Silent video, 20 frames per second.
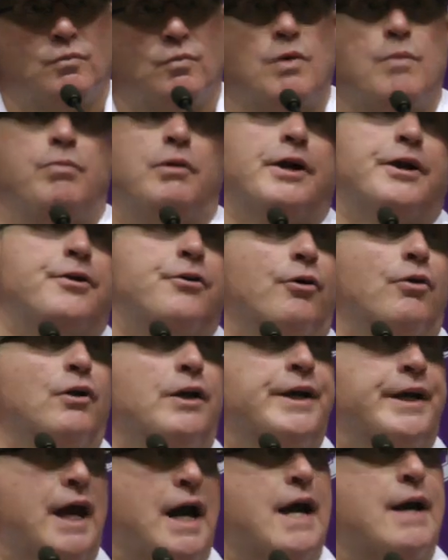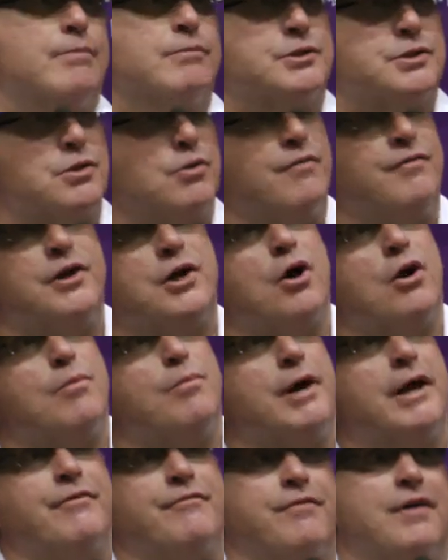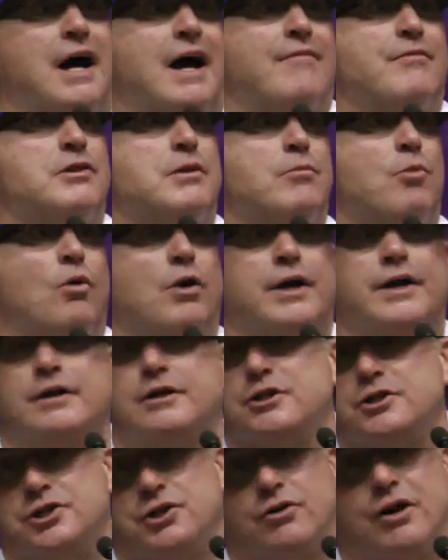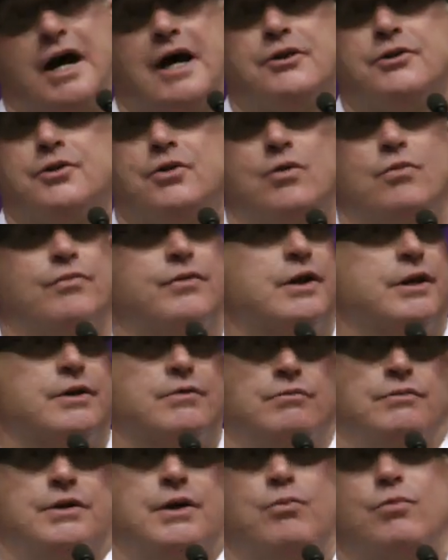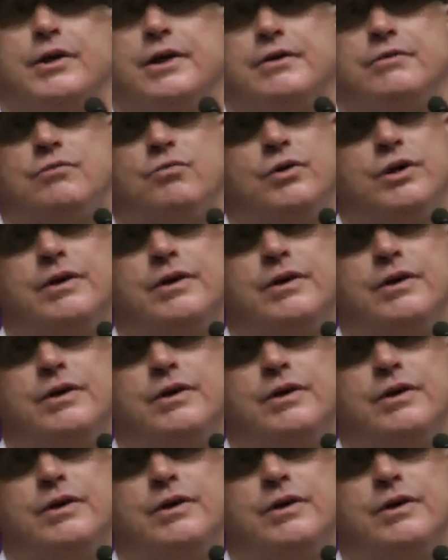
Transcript: We played an early game, so if you go to bed at 5 in the morning because you're out doing it, then we